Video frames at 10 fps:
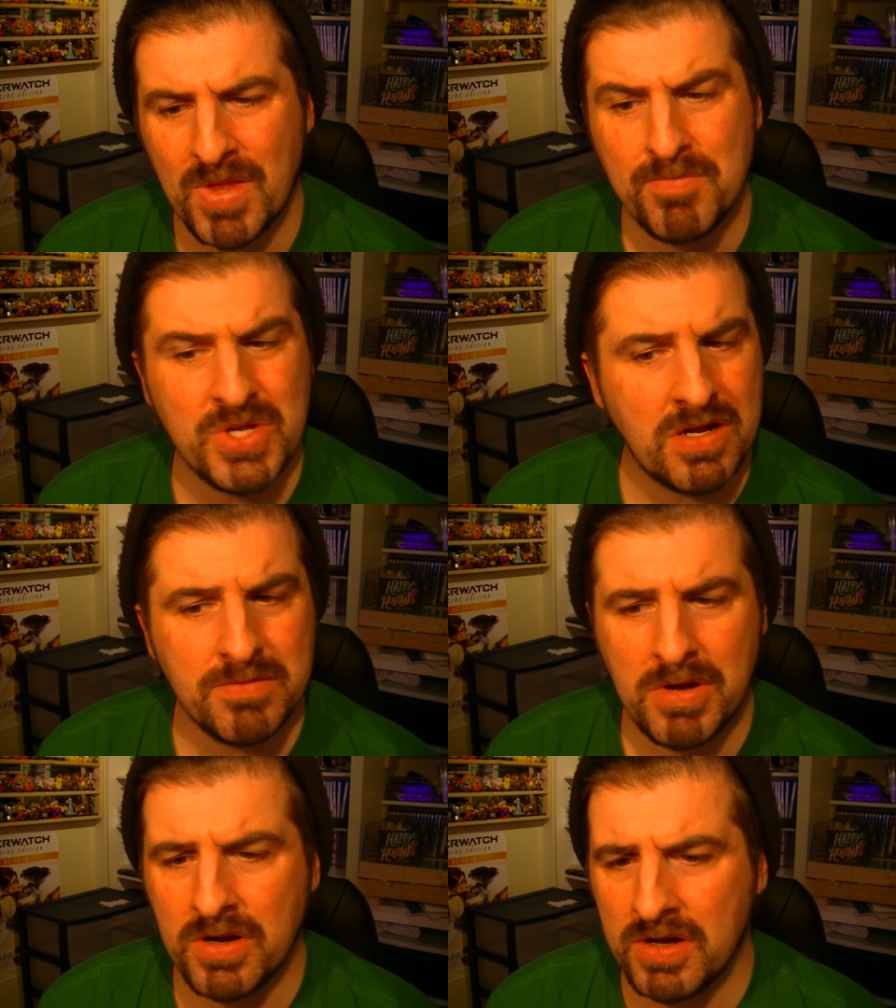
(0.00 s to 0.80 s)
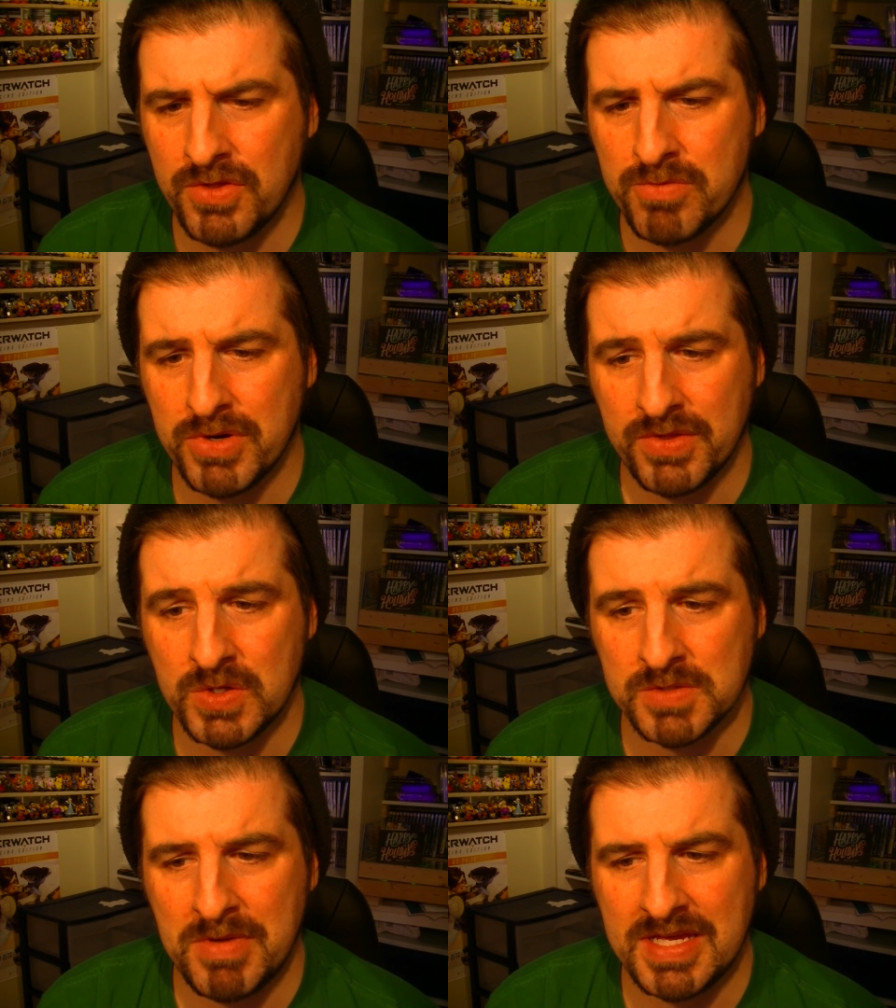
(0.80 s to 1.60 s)
talking about other
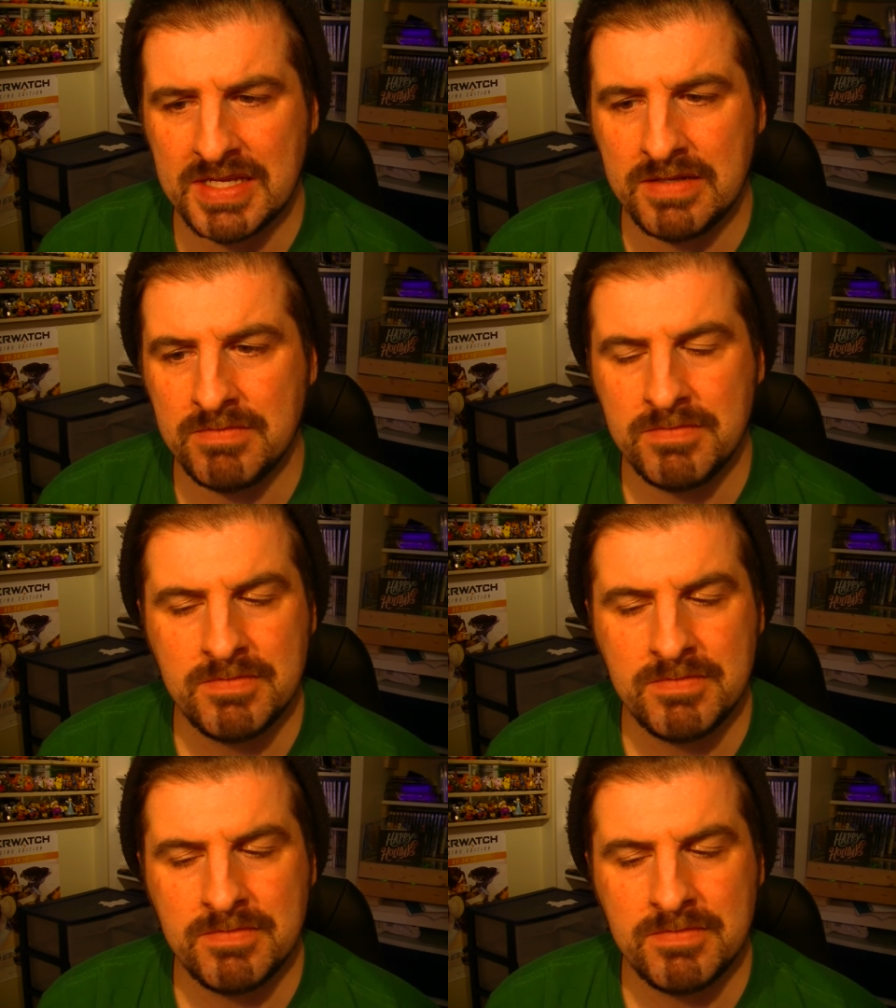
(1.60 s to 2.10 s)
brothers making